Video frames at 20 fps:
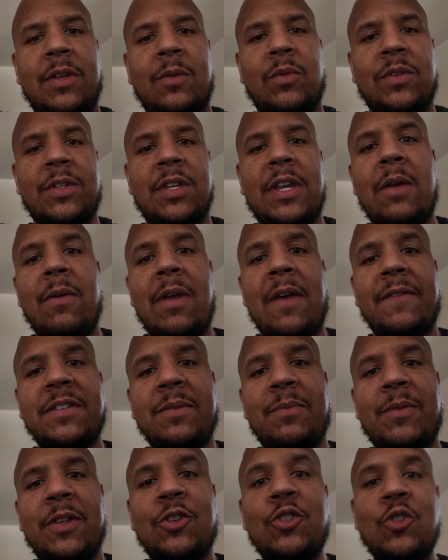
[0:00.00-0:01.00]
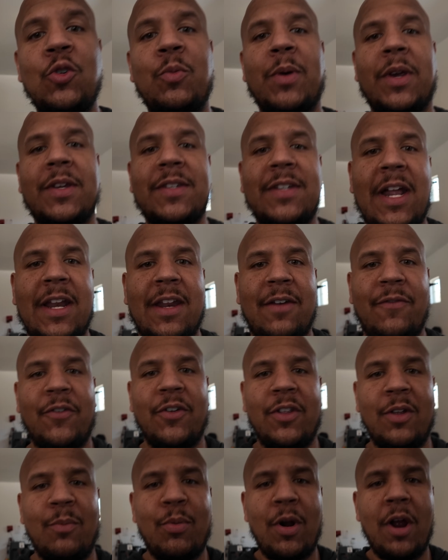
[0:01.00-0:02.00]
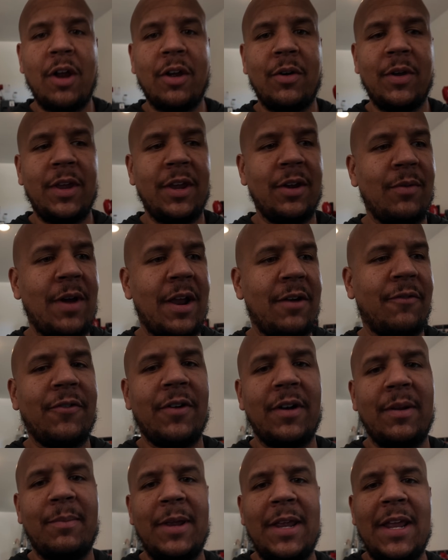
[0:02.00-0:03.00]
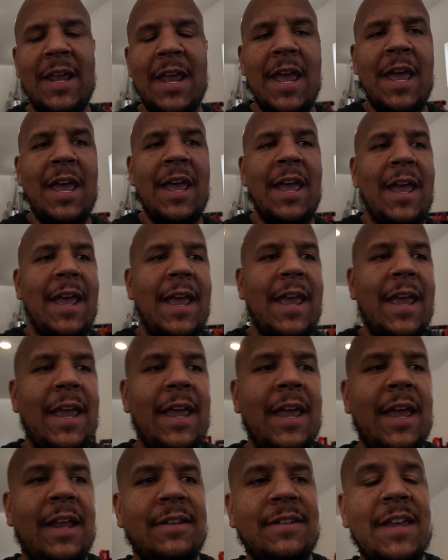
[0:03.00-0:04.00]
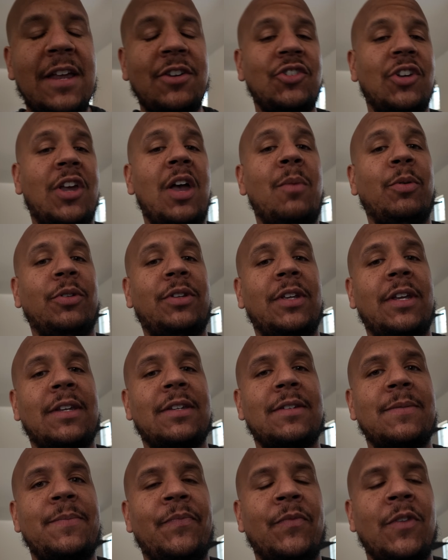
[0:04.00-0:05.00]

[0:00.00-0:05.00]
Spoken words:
Today we have something super excited for the Bronco here right in front of me. And it's actually a couple things.